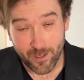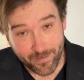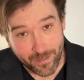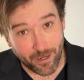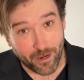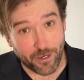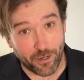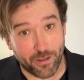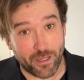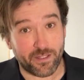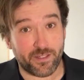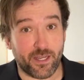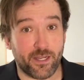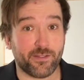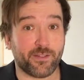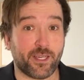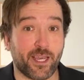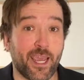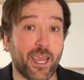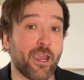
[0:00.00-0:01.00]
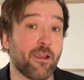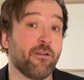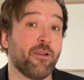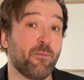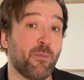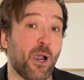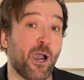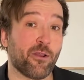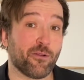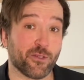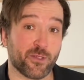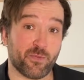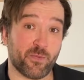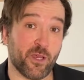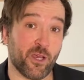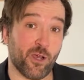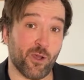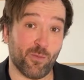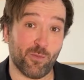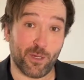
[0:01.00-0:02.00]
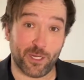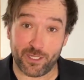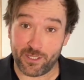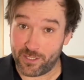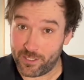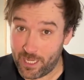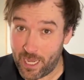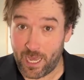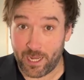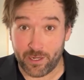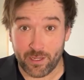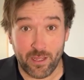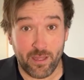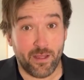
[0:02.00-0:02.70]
Now, I know that sounds like a Harry Potter spell, but it's not.